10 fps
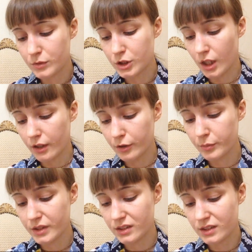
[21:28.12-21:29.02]
Choco
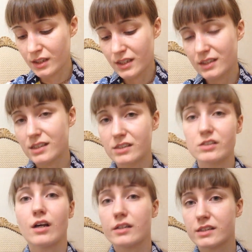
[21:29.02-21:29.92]
Mint does
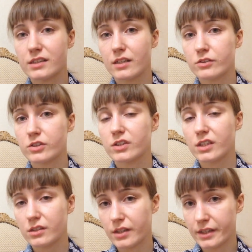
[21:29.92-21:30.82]
not sell to
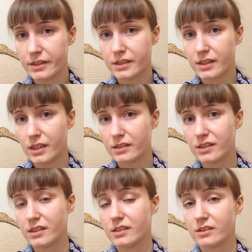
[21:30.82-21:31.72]
the United States.
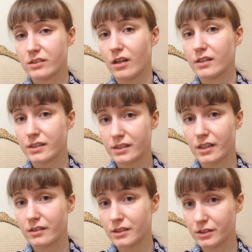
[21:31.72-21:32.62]
It does not
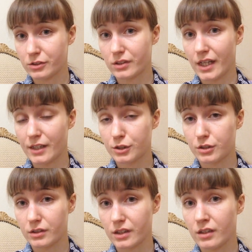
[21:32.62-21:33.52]
sell
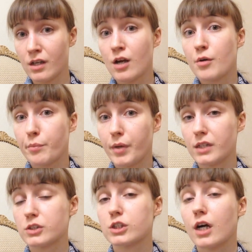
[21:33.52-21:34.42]
internationally.
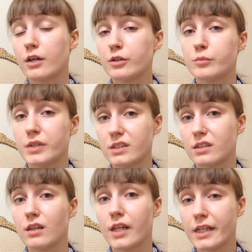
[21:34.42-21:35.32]
But Choco
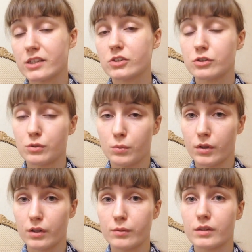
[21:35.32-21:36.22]
Mint likes to
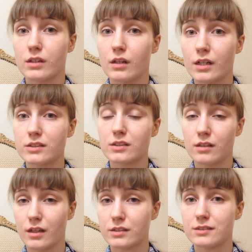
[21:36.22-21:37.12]
work with lots
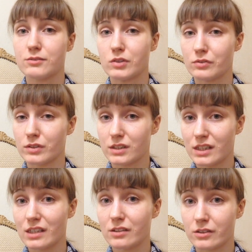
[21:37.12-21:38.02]
and lots of different
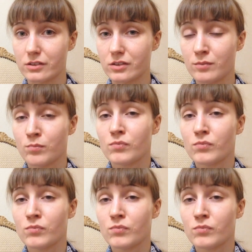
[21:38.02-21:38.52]
dealers.